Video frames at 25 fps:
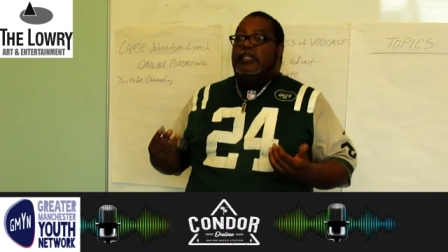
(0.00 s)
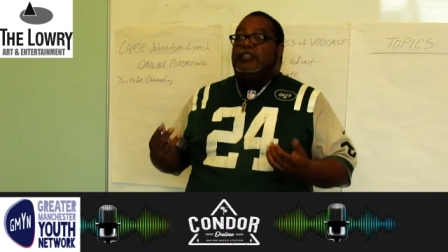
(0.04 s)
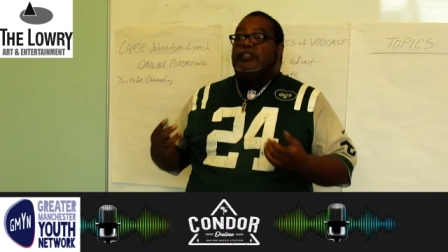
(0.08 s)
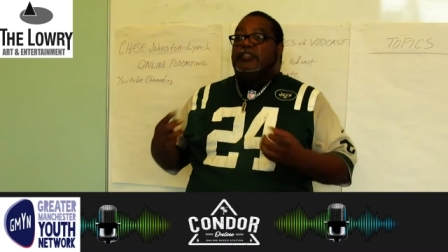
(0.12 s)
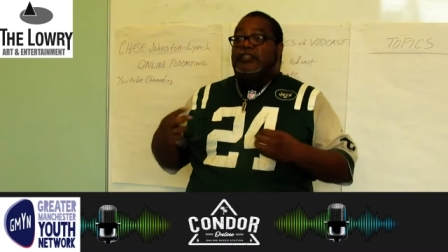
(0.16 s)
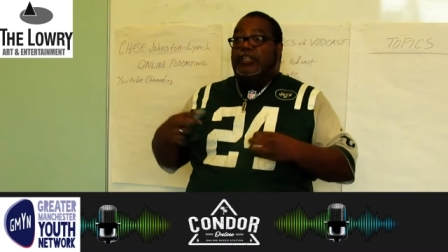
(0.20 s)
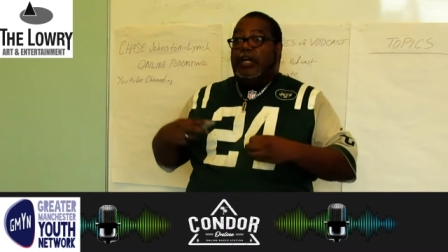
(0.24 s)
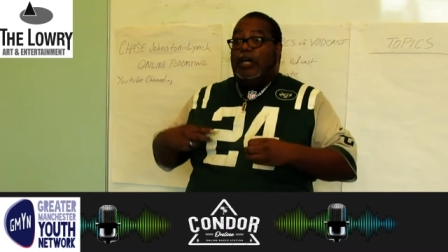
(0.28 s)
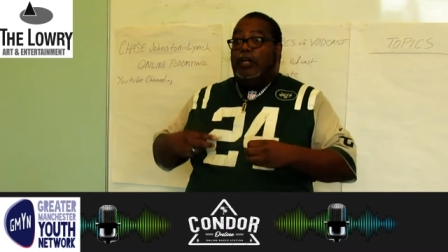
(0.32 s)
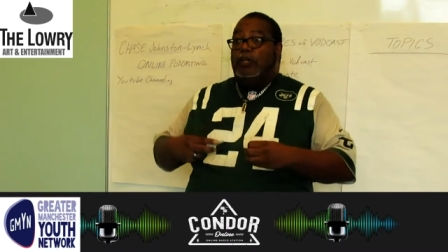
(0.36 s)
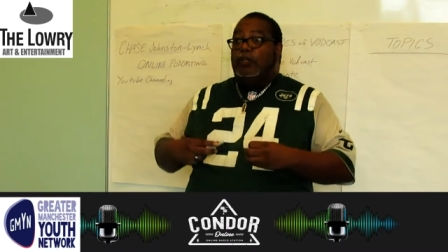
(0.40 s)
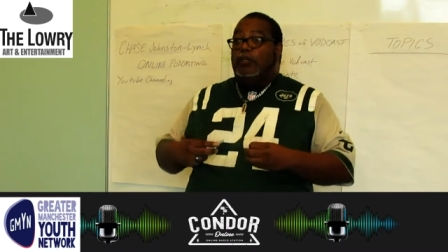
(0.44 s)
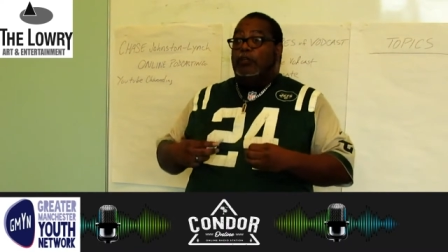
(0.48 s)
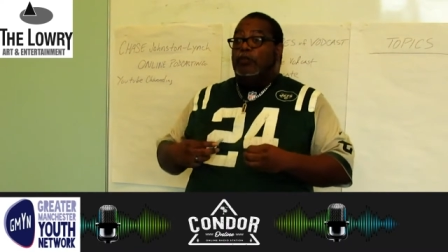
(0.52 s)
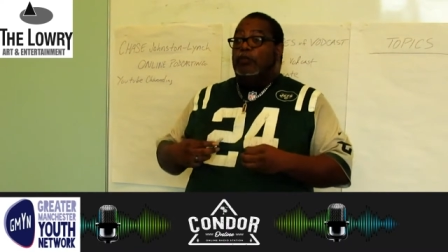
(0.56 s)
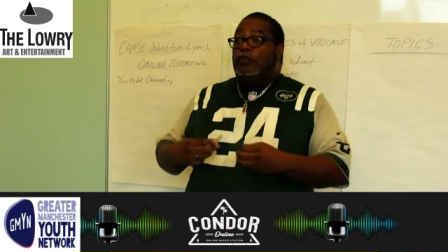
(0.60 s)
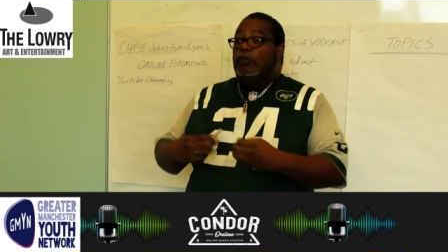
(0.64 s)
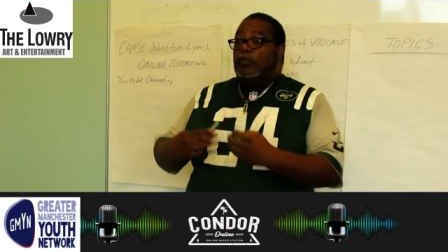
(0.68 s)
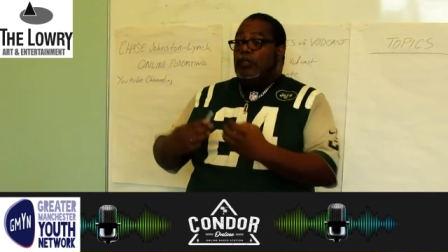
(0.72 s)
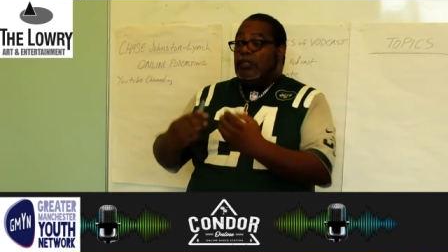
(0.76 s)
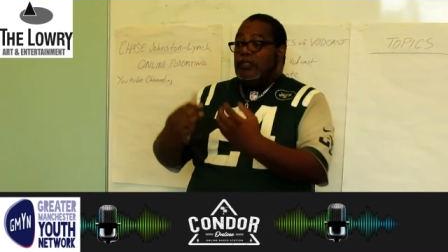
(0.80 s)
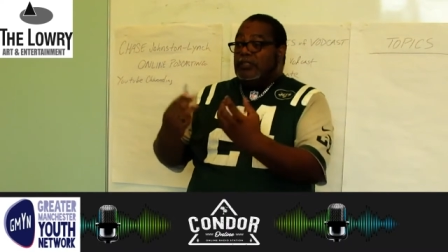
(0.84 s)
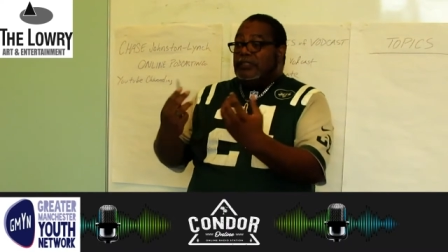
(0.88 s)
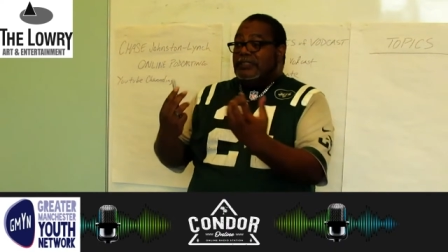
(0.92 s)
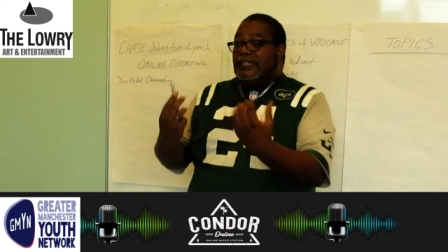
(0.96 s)

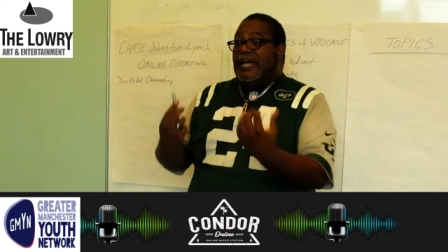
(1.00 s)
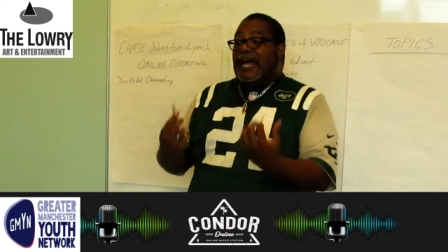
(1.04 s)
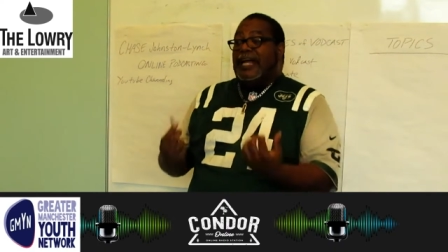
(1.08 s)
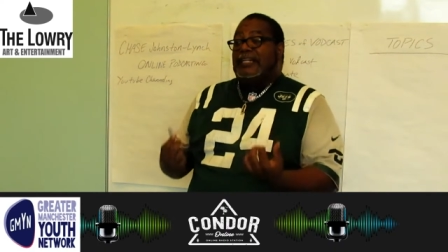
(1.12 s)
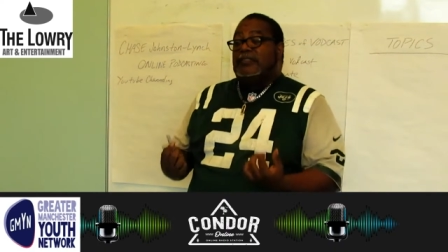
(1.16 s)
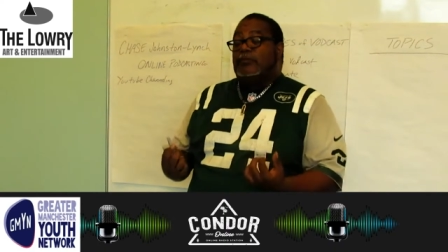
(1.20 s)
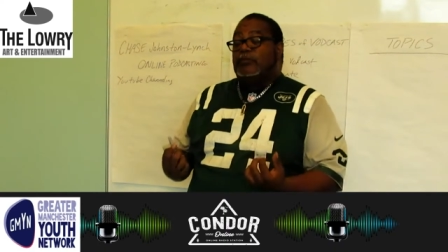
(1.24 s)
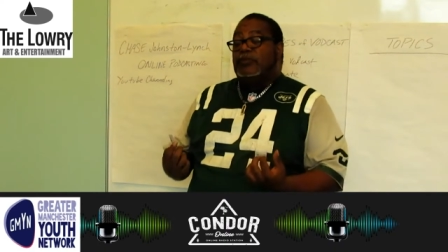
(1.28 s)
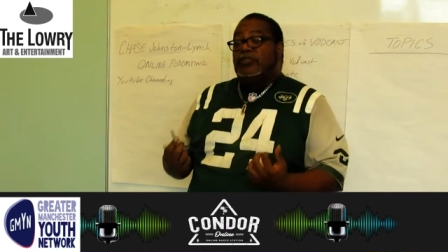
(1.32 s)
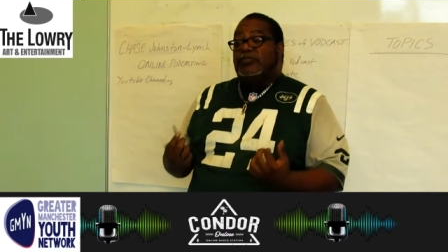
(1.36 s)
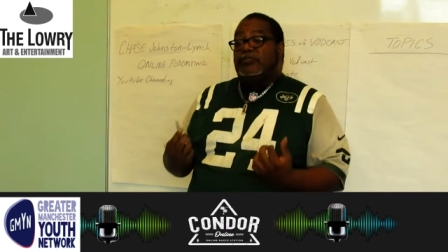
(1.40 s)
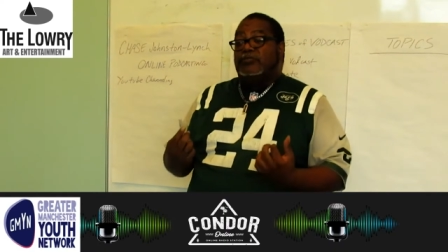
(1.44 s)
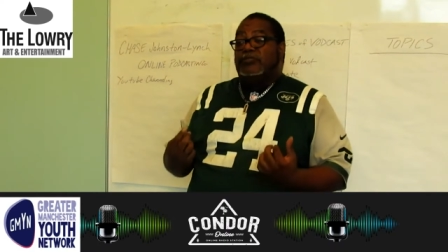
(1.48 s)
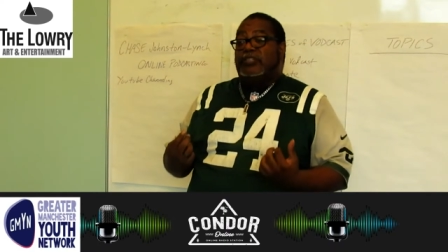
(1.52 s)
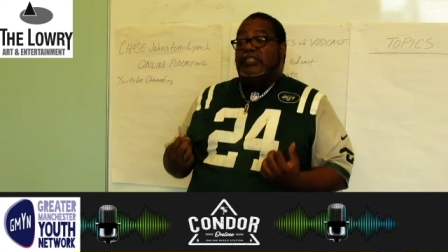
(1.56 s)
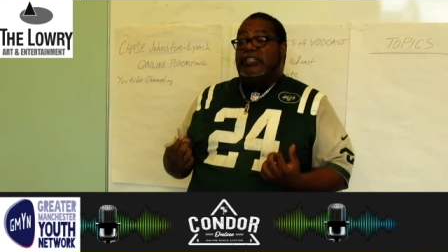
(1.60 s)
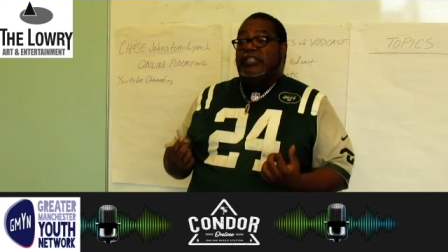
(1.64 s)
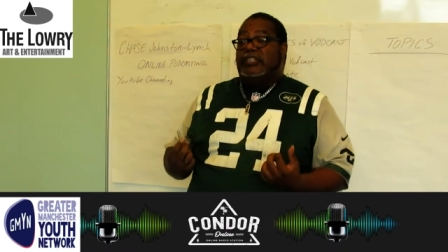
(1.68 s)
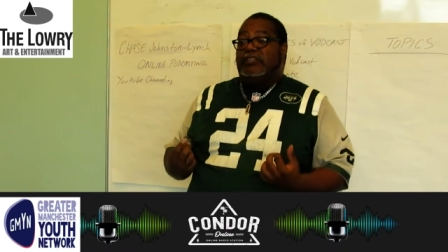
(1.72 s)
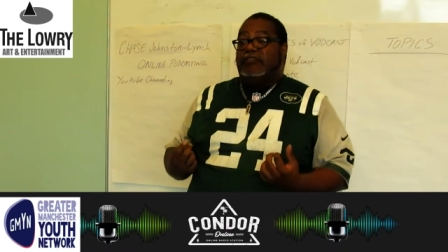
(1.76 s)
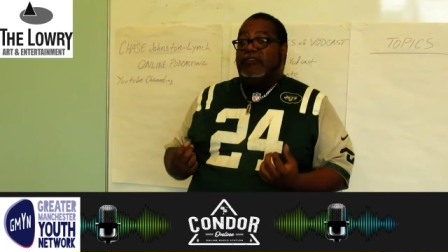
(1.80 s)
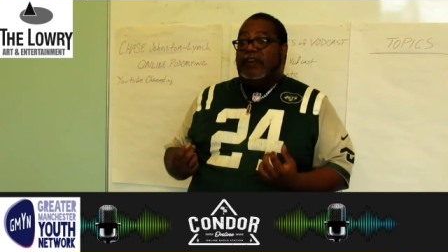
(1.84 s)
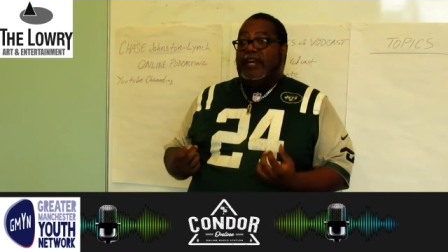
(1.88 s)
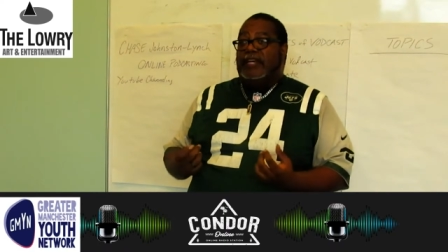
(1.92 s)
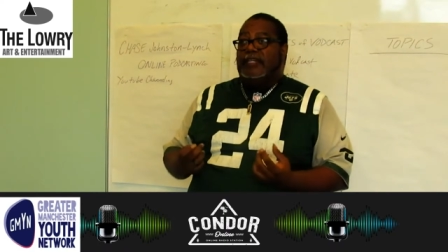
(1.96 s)
So that's what's
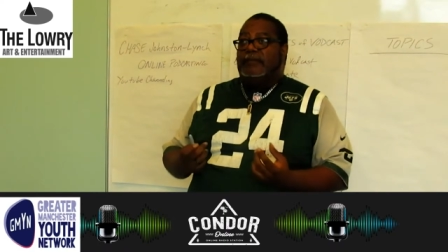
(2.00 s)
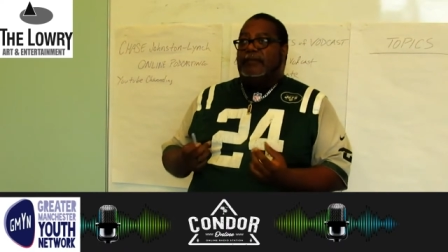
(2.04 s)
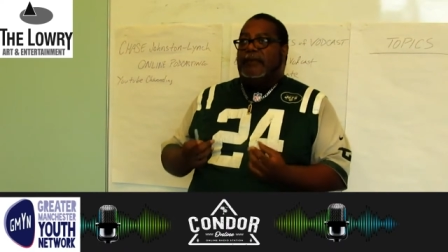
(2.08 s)
really great